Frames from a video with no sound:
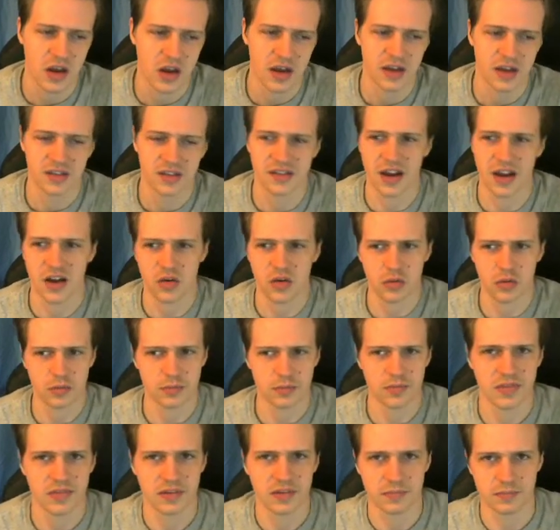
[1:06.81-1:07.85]
It's not
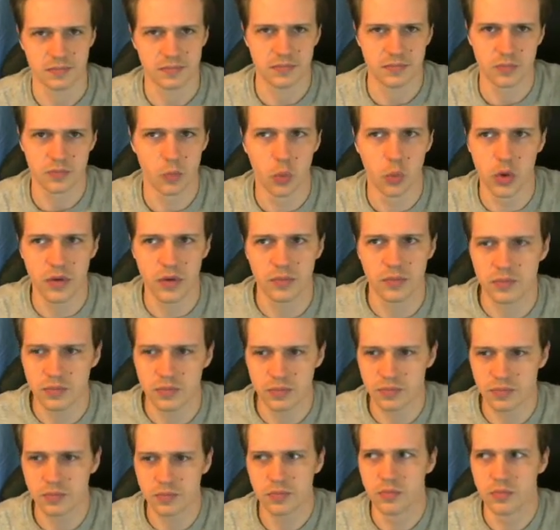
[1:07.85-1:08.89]

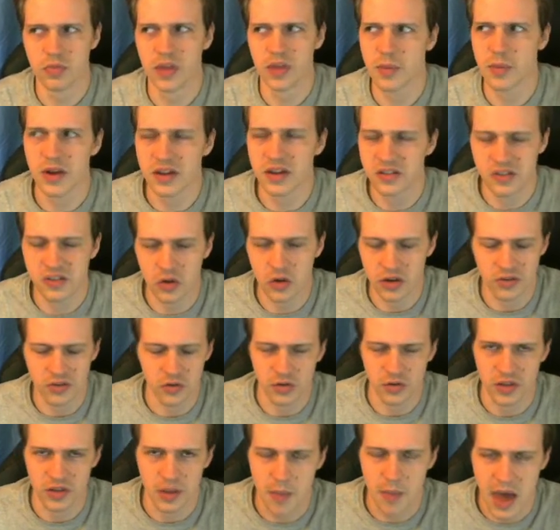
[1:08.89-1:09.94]
limiteds don't even
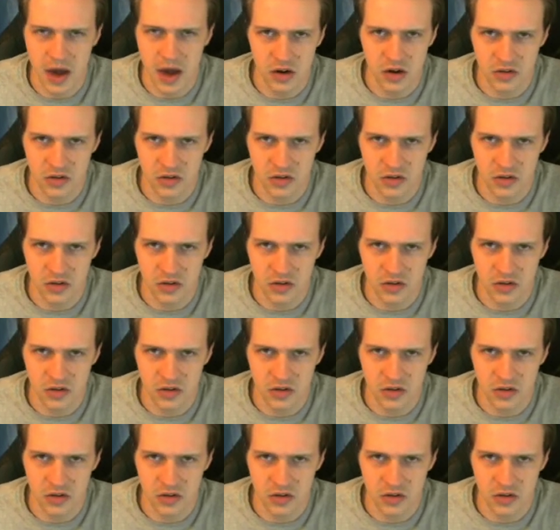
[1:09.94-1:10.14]
really matter